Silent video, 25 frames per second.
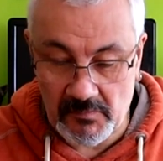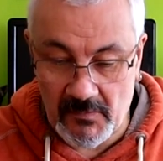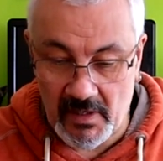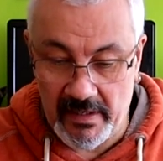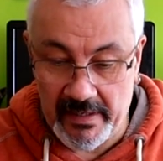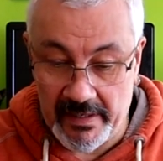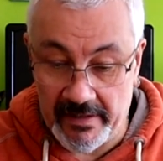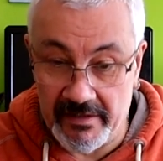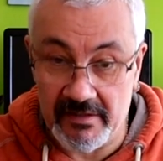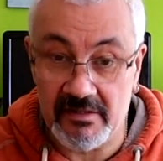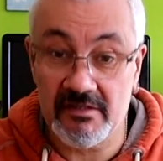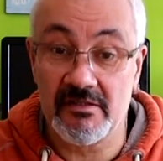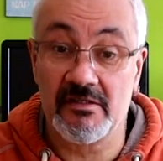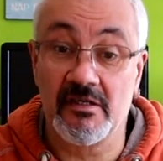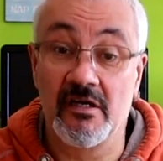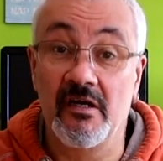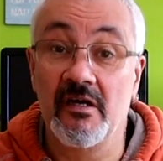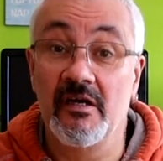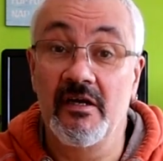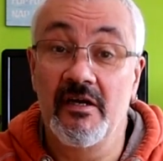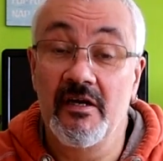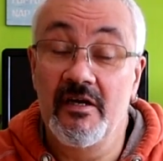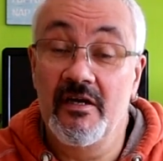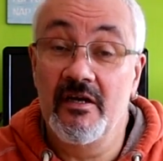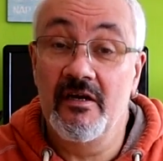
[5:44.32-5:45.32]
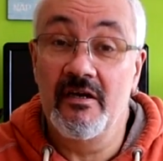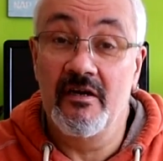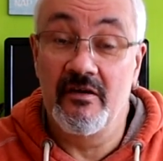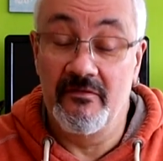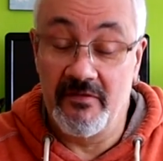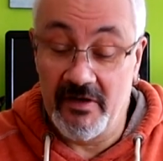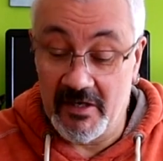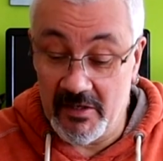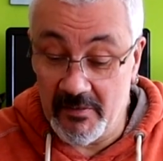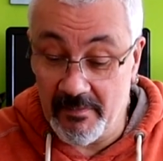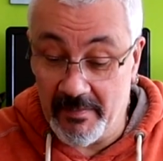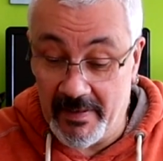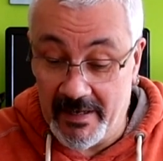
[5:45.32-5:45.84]
Now this is a
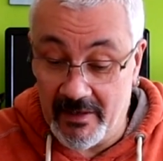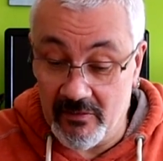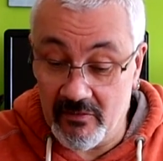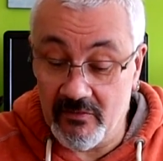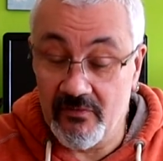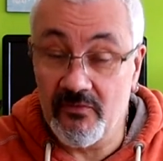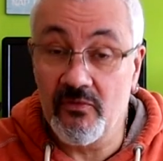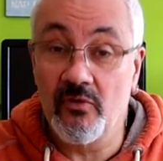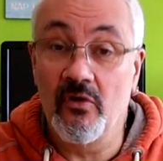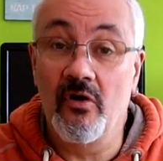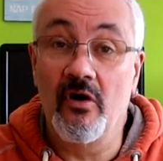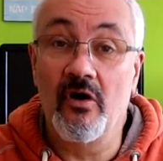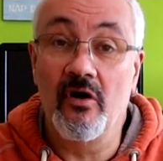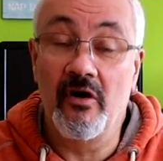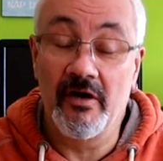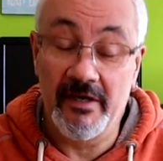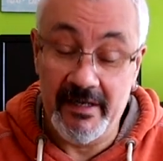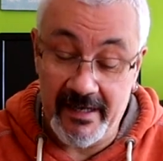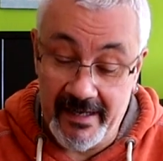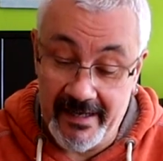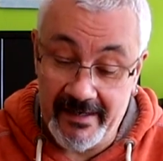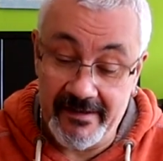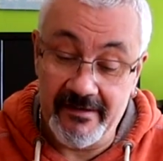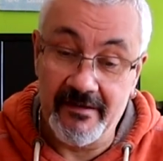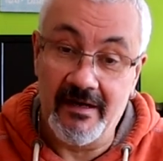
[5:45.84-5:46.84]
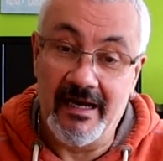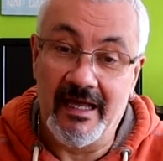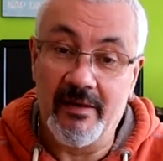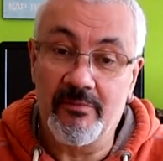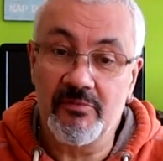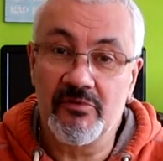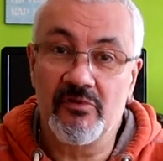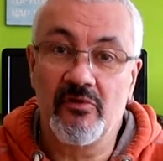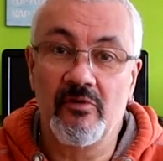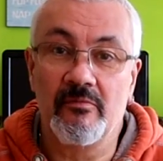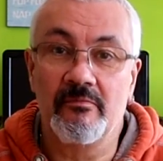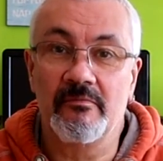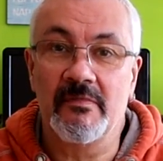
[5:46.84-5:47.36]
very powerful high-end
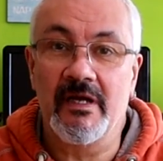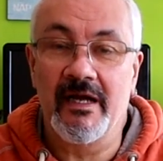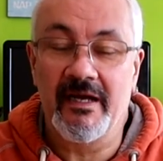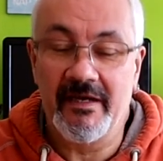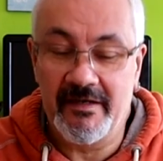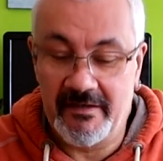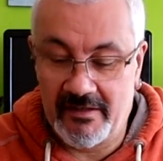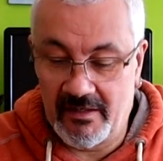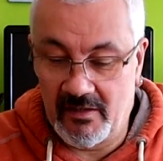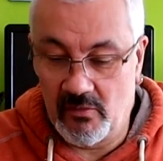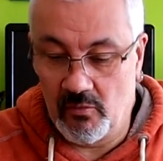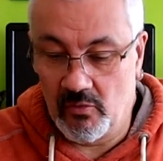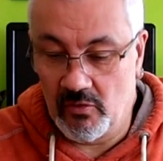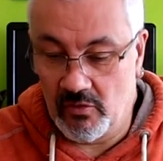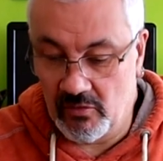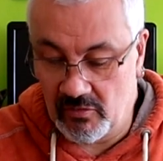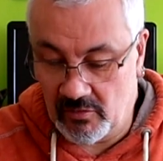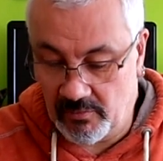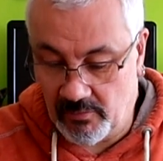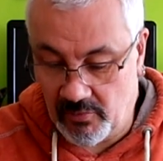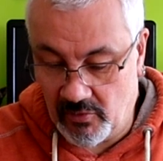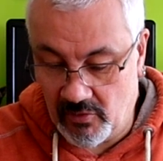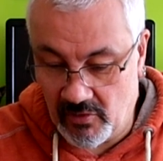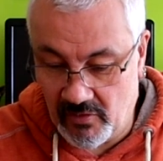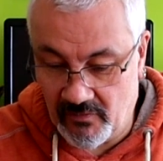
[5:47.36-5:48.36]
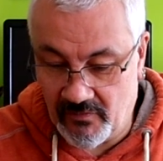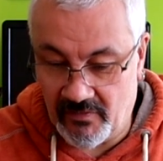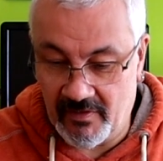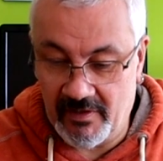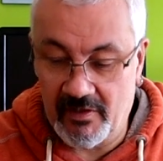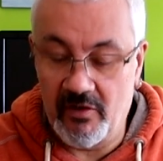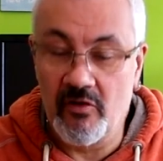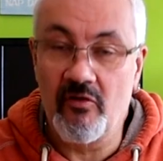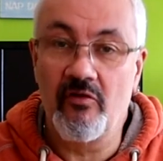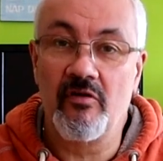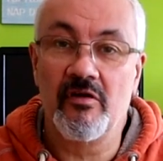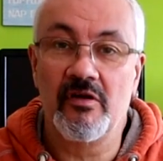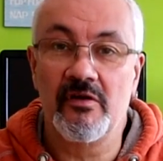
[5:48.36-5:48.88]
laptop and it works perfectly
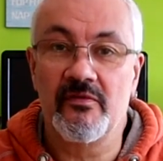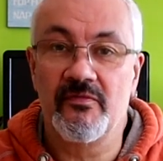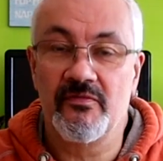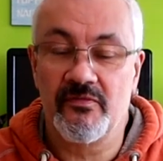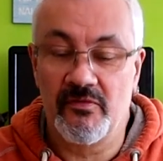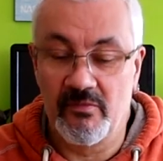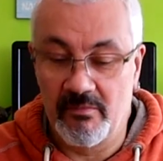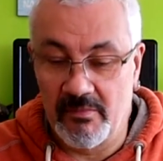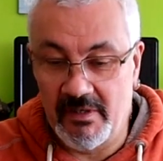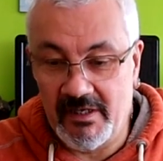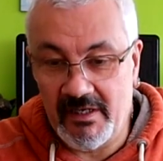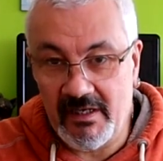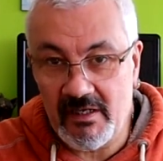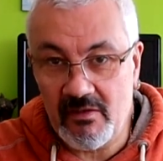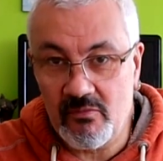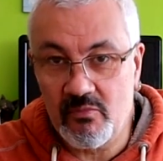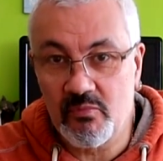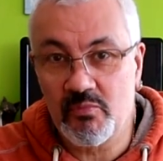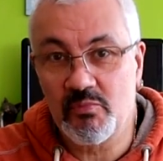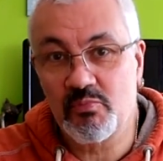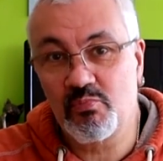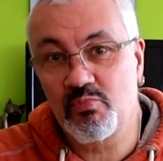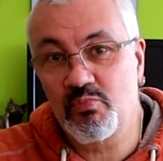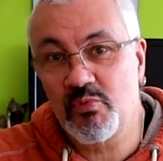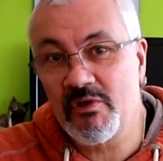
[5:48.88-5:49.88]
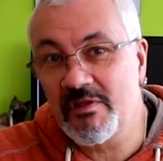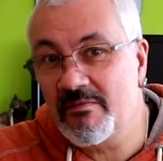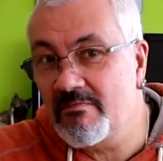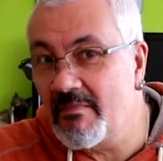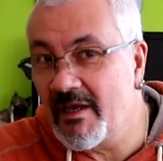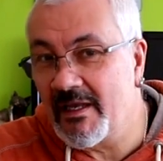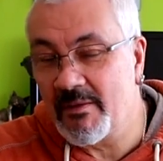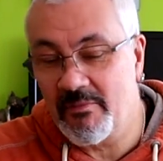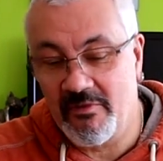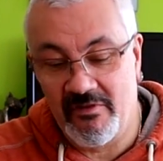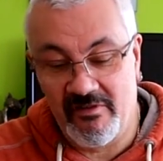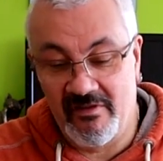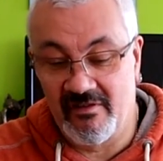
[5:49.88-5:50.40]
alright for me, with
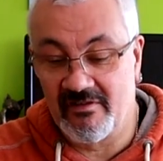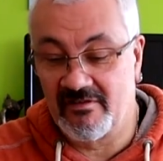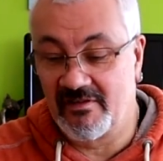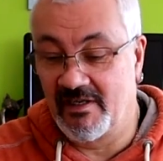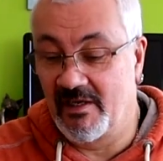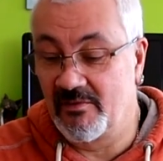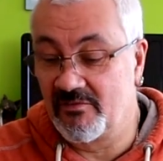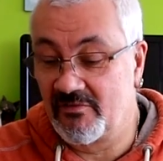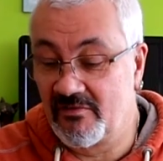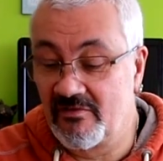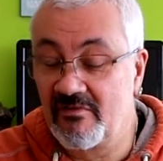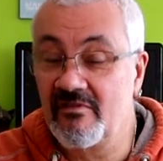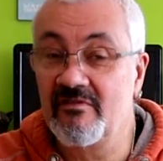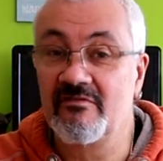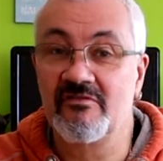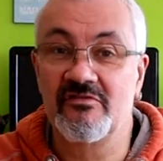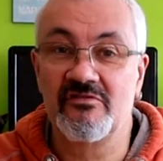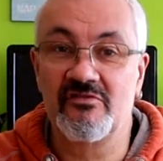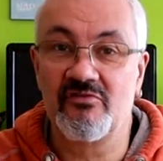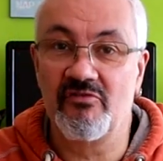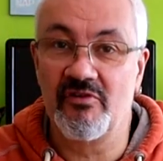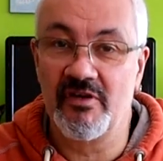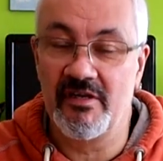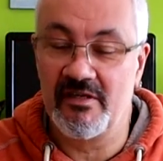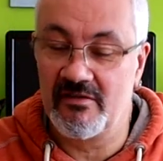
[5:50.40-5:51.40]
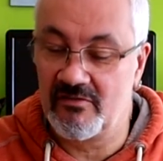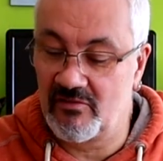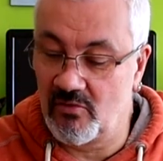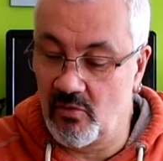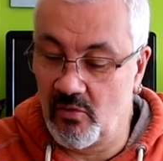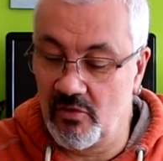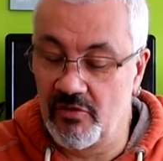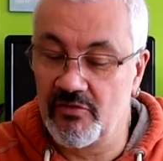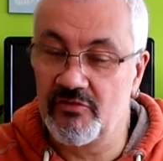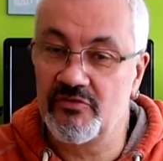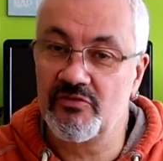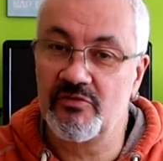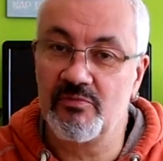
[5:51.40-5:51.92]
maybe the exception that the screen's
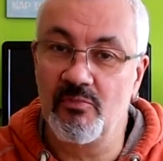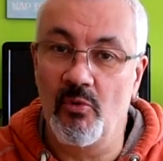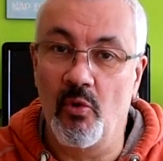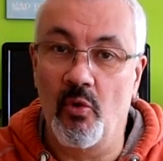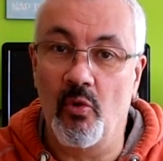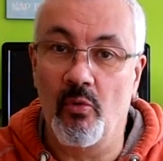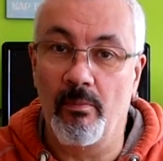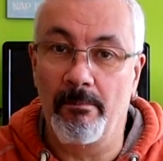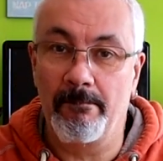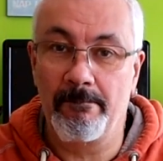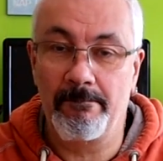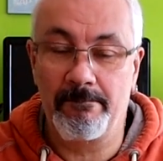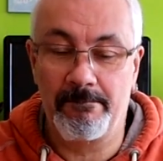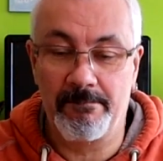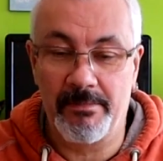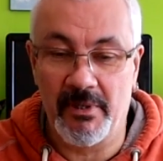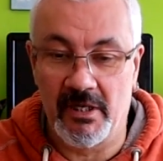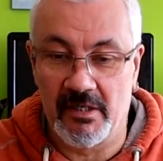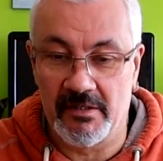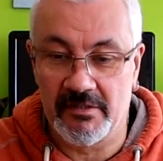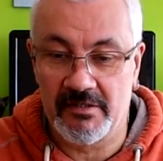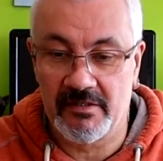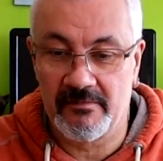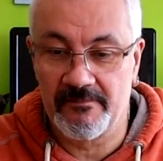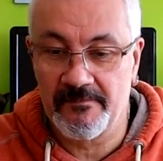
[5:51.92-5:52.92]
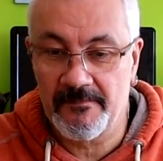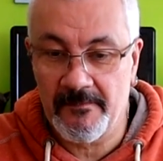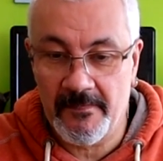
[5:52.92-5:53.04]
quite small. But